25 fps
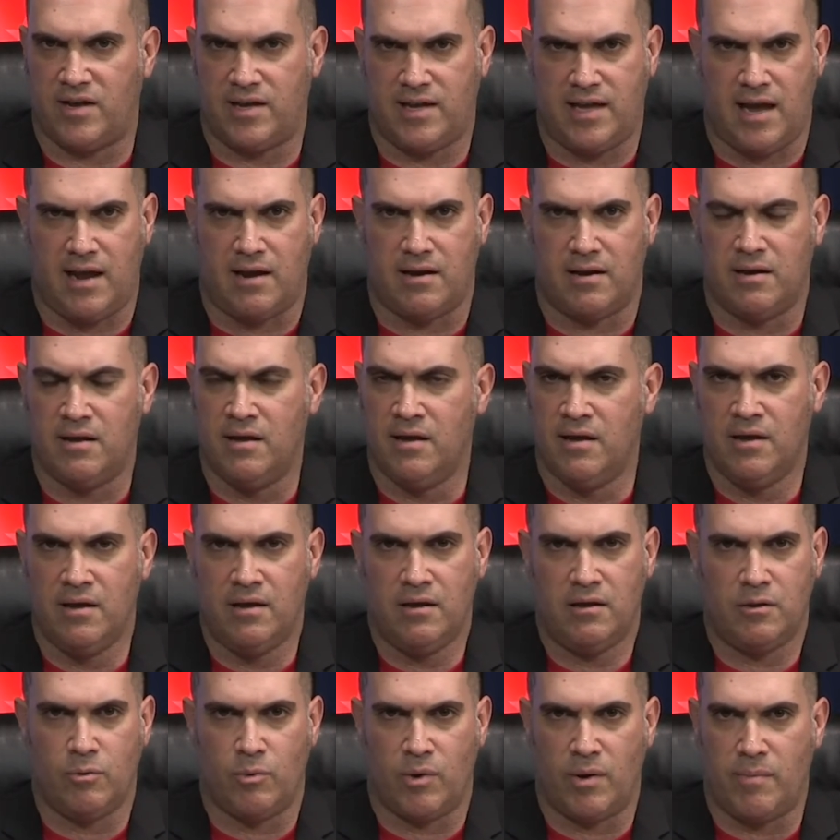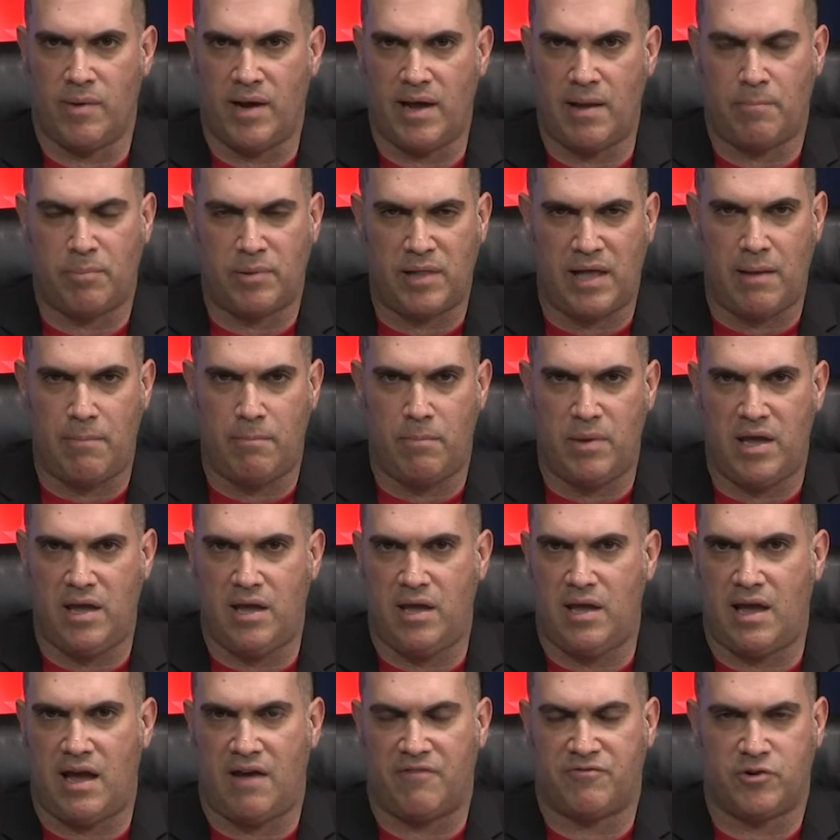Again, you want to buy a Plan
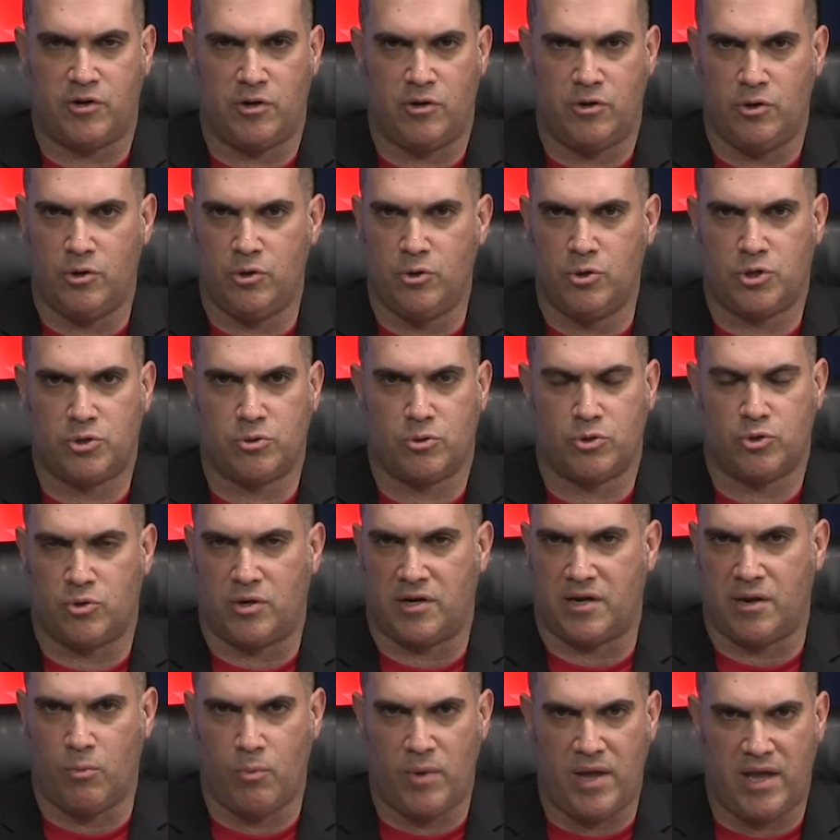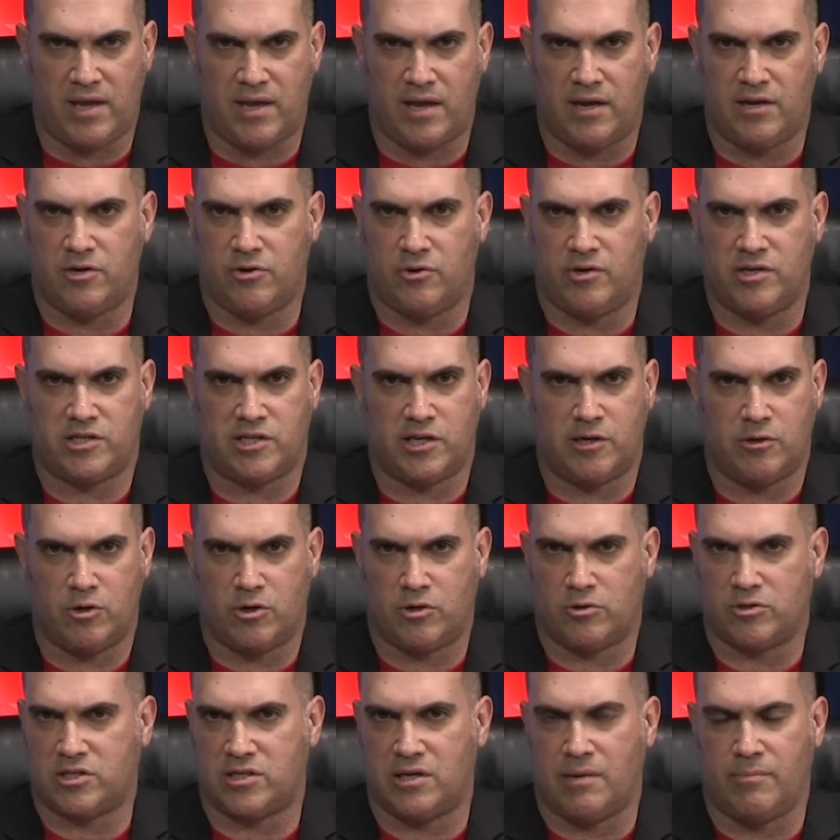B after your usual drunken weekend during single
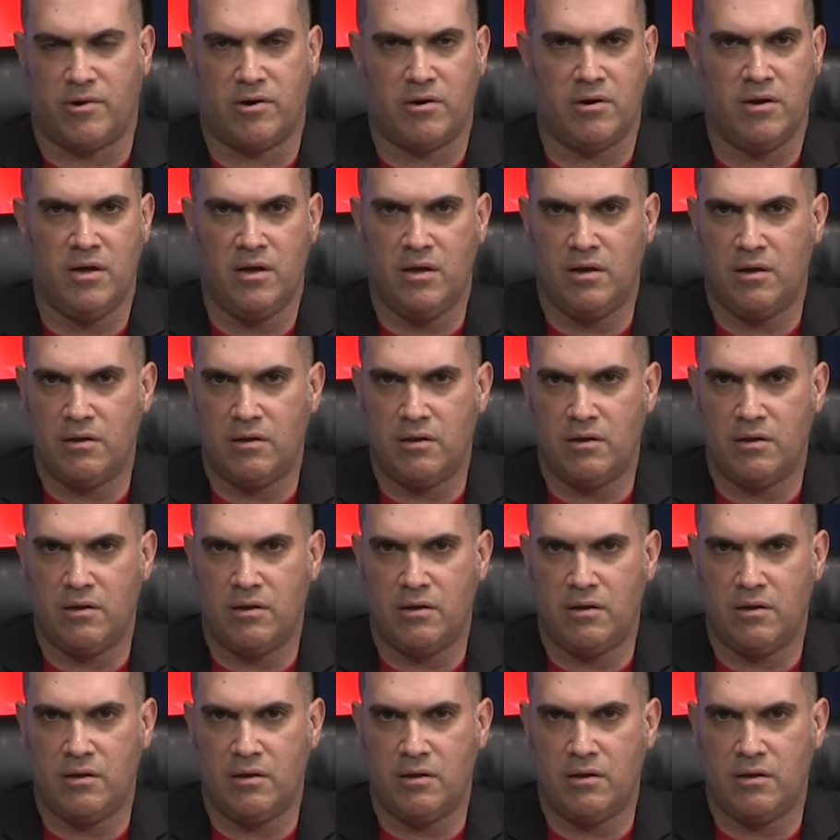girl summer,